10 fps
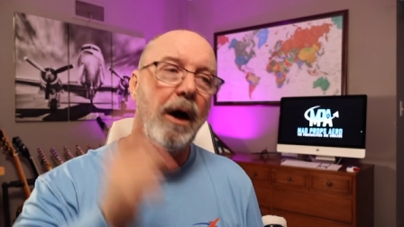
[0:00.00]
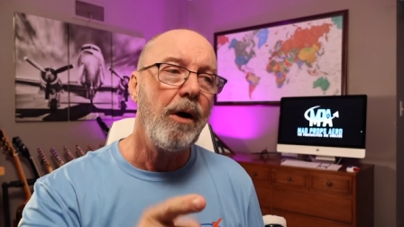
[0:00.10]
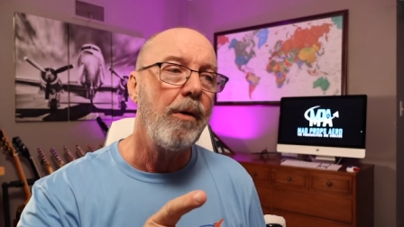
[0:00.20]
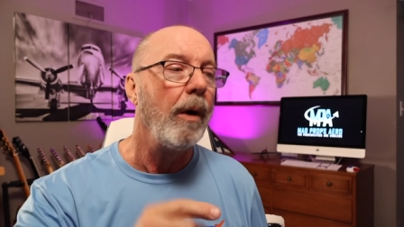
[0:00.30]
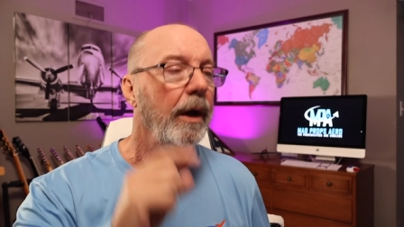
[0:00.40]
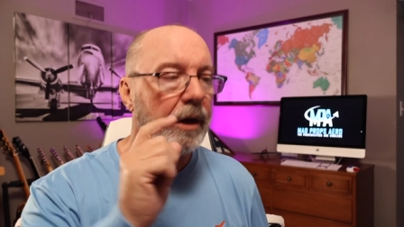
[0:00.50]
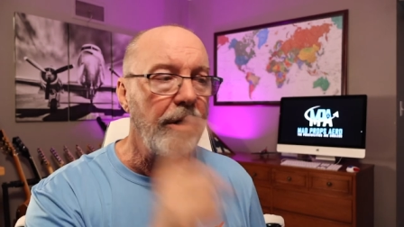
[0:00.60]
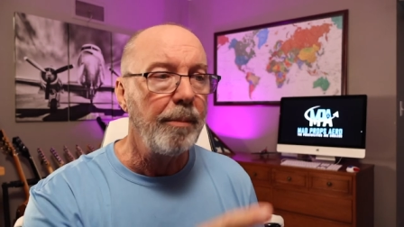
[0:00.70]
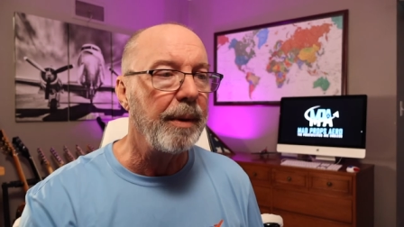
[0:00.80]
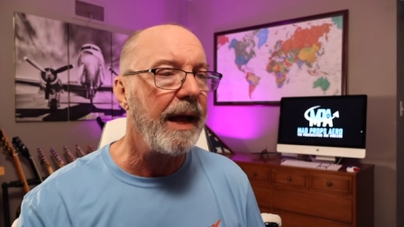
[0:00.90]
oh,
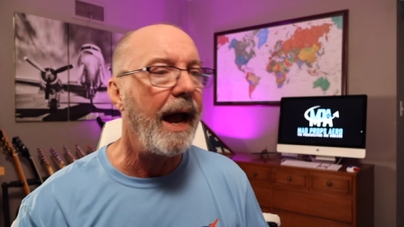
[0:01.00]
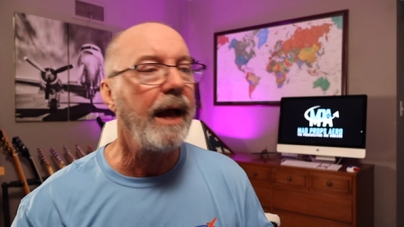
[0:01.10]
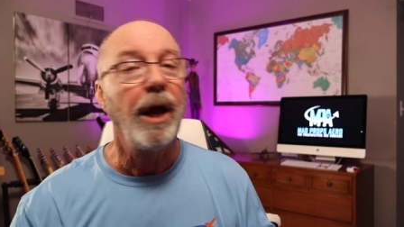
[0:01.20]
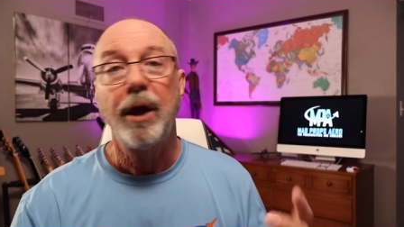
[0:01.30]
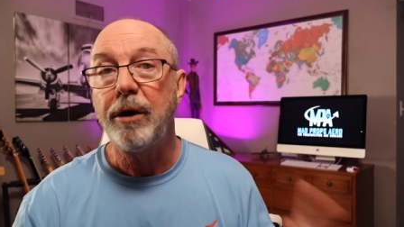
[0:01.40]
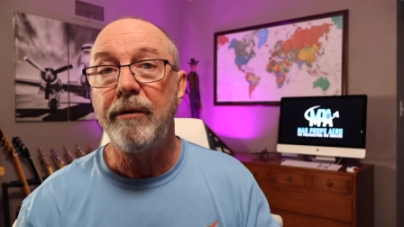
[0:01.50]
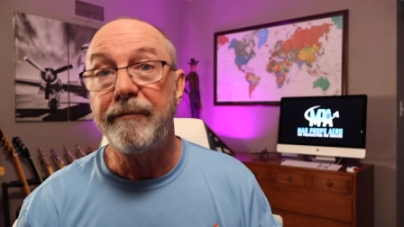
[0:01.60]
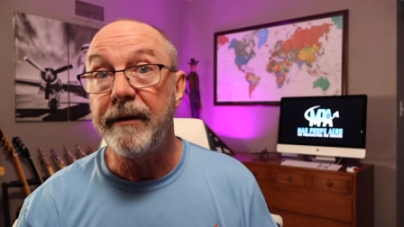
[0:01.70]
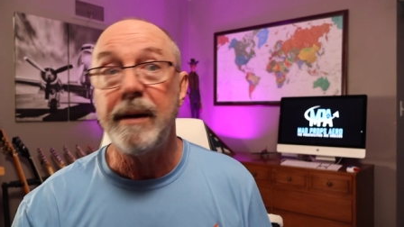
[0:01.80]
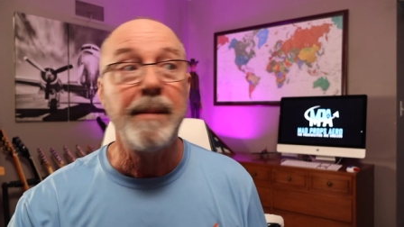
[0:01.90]
you're black, you're
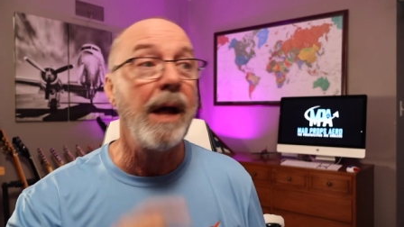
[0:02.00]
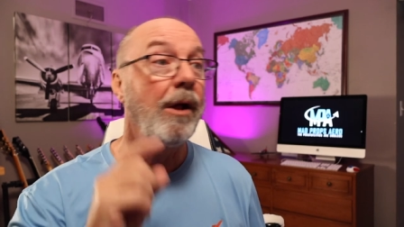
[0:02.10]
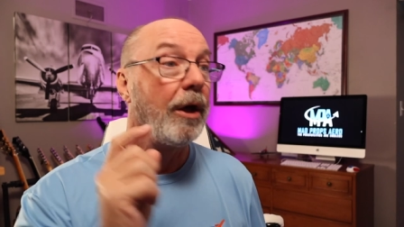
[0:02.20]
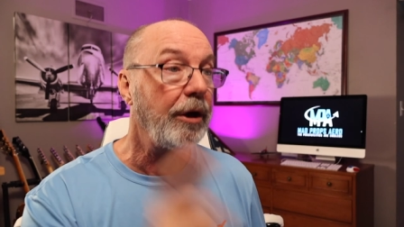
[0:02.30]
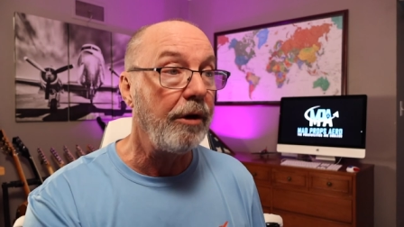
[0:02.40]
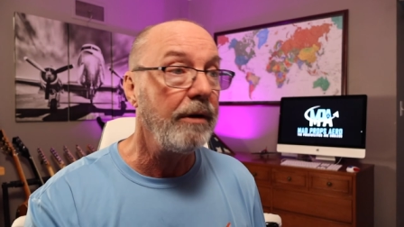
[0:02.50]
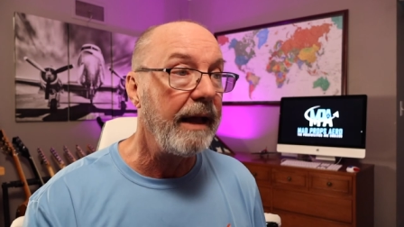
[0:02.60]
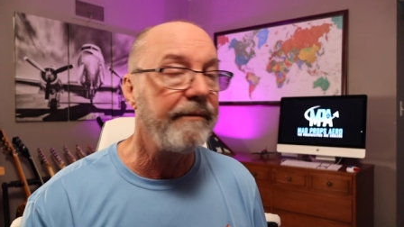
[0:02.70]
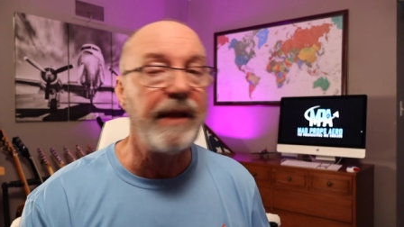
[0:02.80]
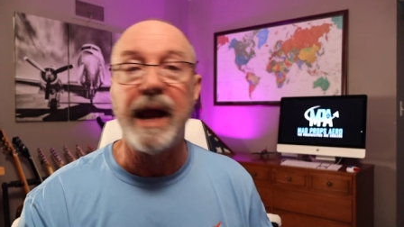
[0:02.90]
female, you're
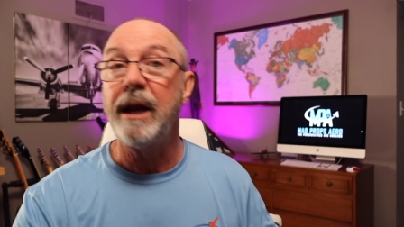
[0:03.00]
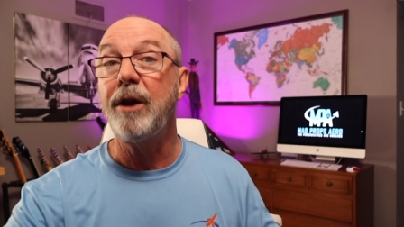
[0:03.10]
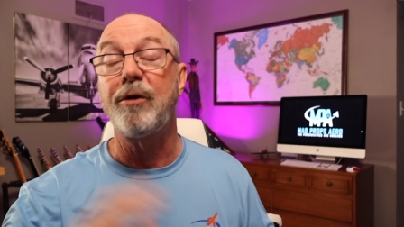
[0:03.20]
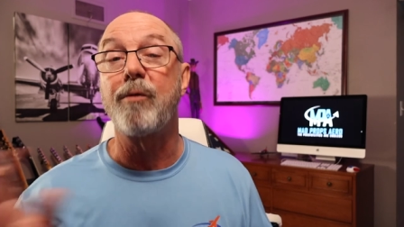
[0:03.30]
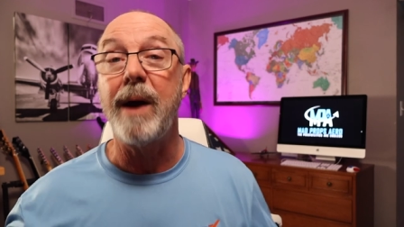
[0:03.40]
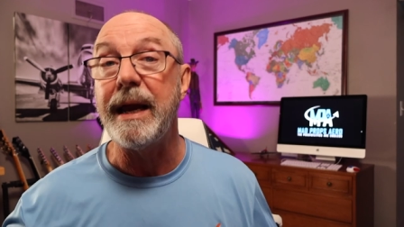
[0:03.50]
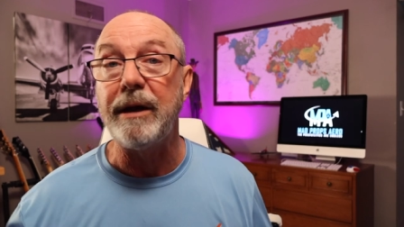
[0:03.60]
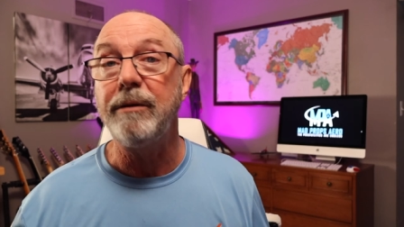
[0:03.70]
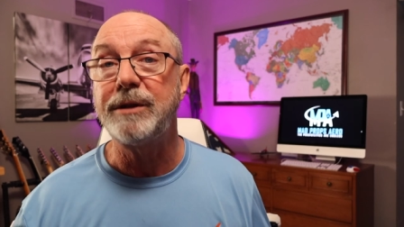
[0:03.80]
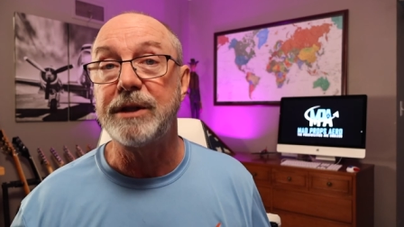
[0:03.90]
left-handed, great,
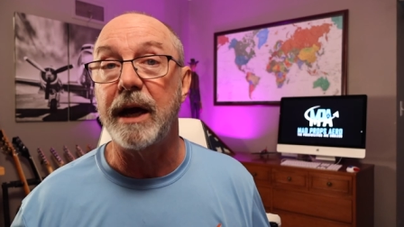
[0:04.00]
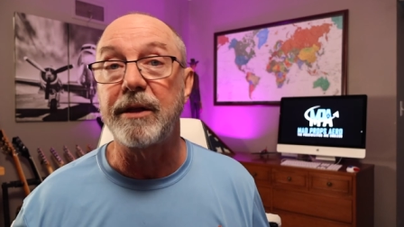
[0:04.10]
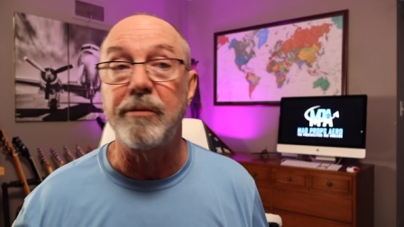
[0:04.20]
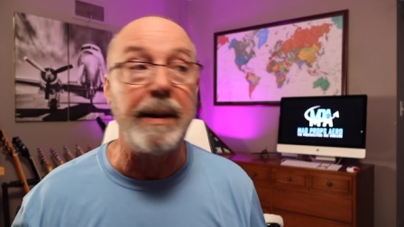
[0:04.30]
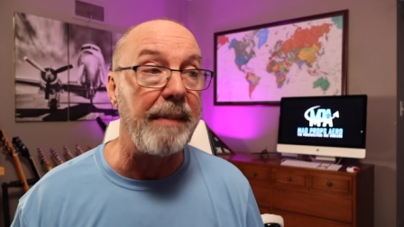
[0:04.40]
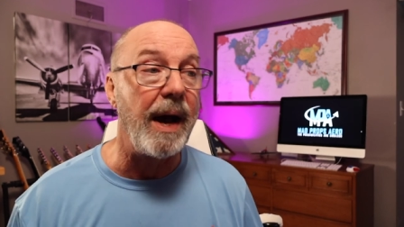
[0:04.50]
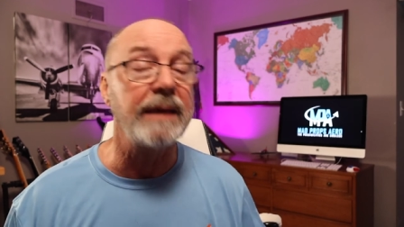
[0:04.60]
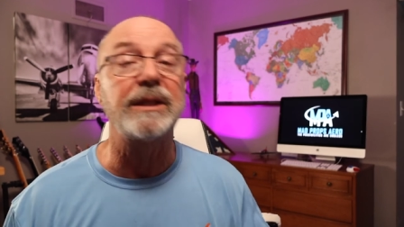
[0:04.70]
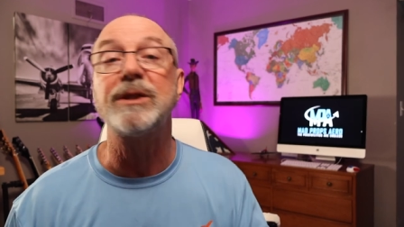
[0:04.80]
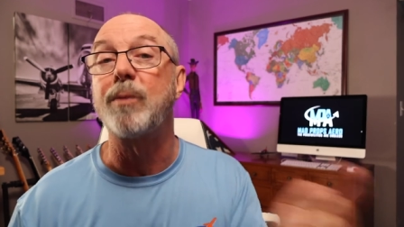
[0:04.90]
you check three
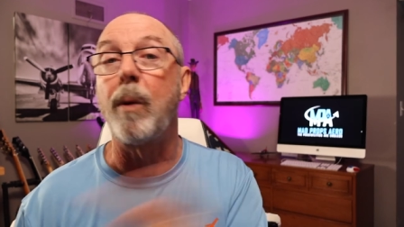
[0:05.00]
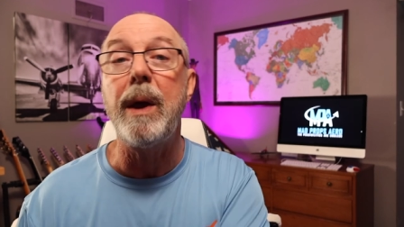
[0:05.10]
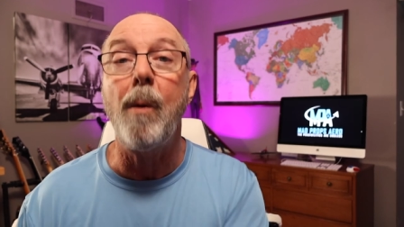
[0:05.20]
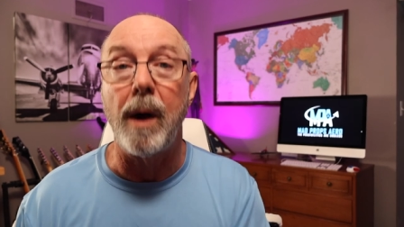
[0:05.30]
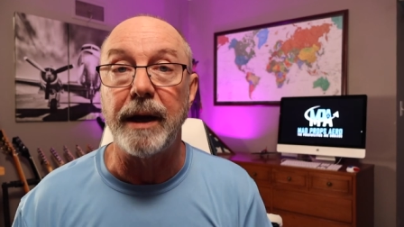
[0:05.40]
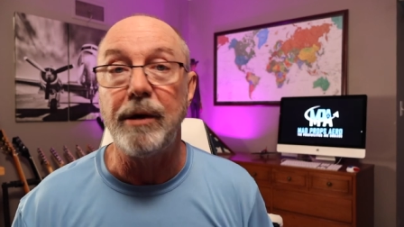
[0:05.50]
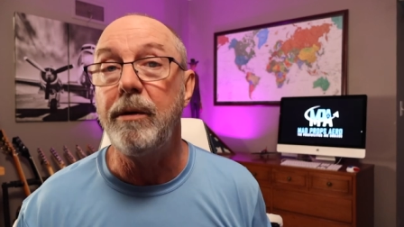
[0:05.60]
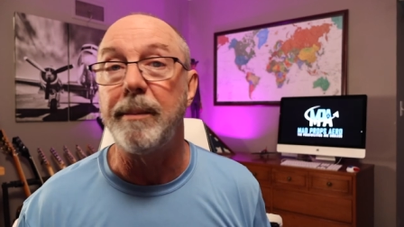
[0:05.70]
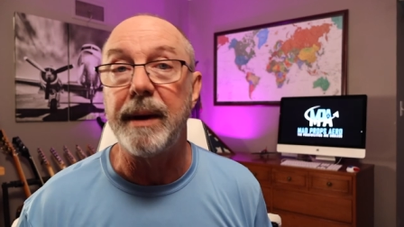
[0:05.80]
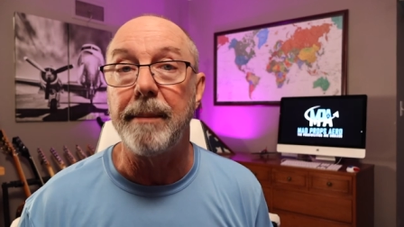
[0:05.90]
boxes, we want
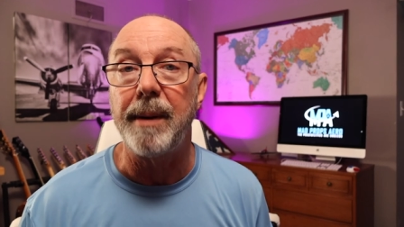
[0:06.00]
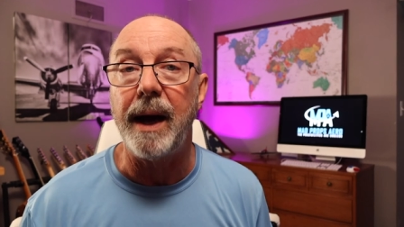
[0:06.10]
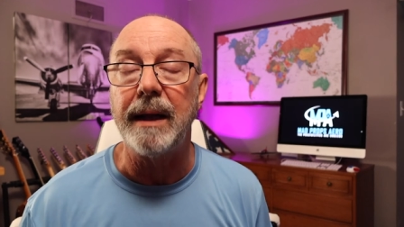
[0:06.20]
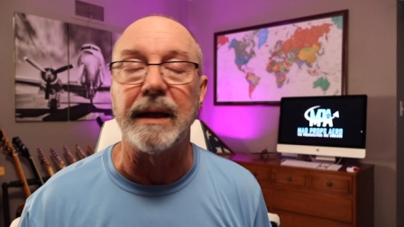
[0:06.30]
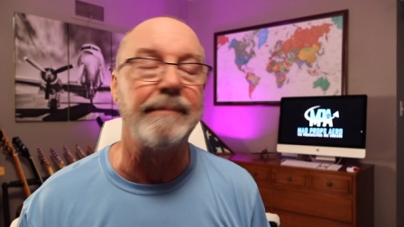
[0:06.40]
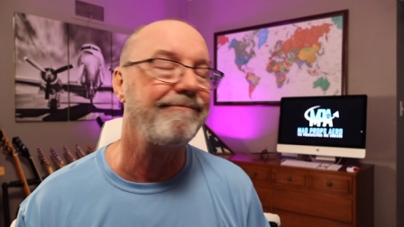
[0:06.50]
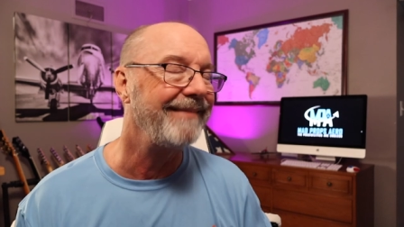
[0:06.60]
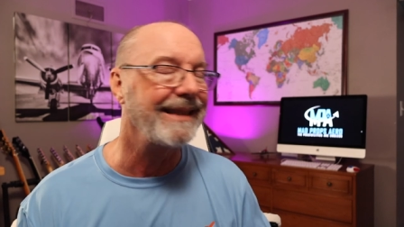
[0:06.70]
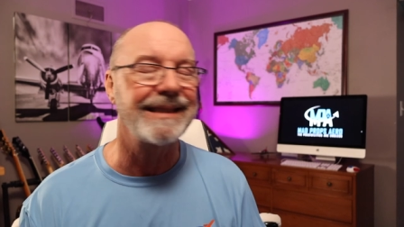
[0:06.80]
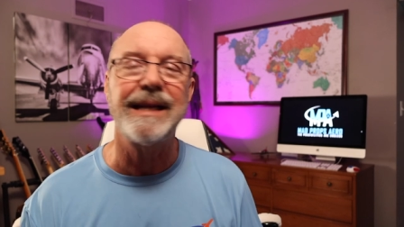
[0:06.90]
you to be a pilot.
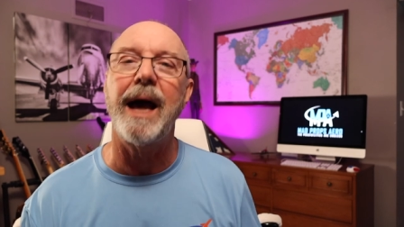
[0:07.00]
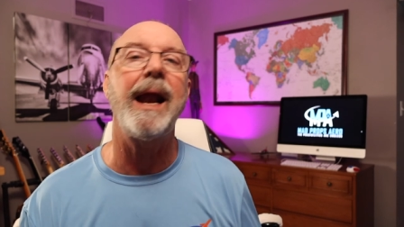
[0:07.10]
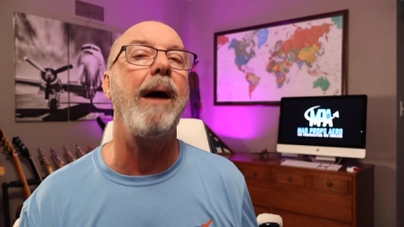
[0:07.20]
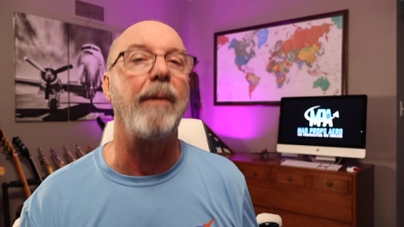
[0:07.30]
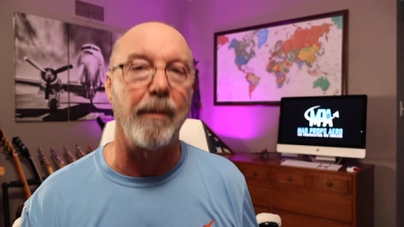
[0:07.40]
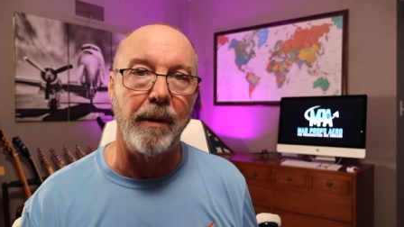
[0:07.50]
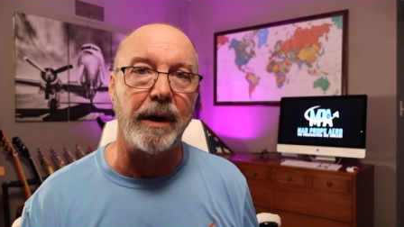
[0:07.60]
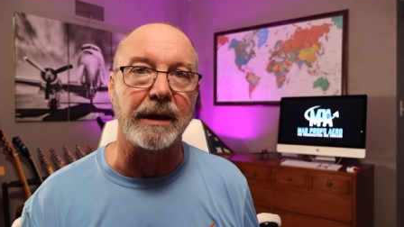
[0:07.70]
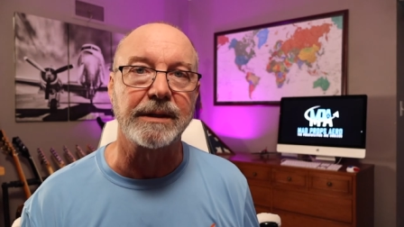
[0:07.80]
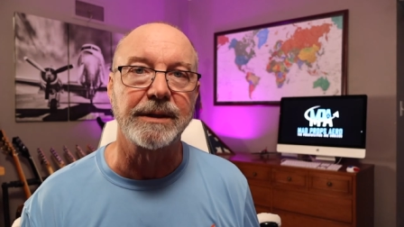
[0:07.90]
That's not how it
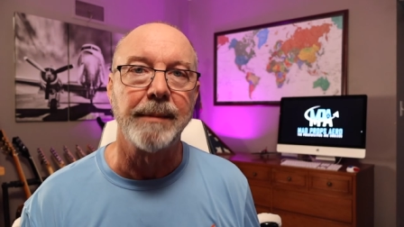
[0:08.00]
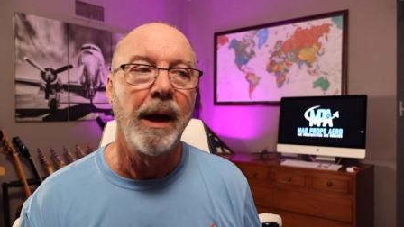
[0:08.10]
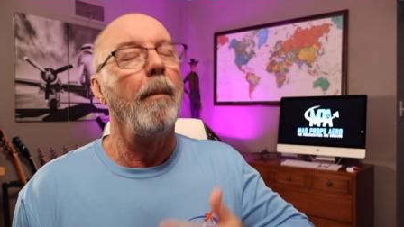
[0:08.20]
works.